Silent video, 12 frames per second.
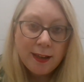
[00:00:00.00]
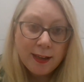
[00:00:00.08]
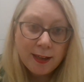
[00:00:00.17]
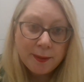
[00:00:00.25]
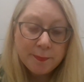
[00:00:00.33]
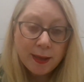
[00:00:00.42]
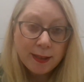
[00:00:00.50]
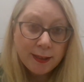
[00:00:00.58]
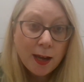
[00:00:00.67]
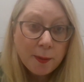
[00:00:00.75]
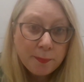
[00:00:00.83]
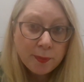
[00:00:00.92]
an
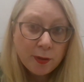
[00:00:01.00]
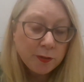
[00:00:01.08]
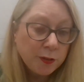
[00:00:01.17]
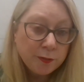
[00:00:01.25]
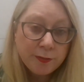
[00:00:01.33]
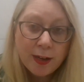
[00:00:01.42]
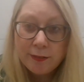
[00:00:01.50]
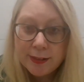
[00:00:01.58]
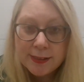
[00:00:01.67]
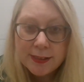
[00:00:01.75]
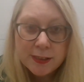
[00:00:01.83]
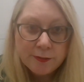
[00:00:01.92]
app on your
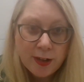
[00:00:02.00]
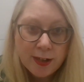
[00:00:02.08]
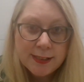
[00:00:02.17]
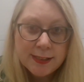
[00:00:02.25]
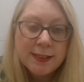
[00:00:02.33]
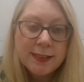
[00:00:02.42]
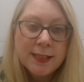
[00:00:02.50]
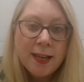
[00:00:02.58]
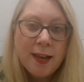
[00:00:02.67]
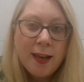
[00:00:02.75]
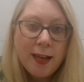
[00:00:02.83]
various devices,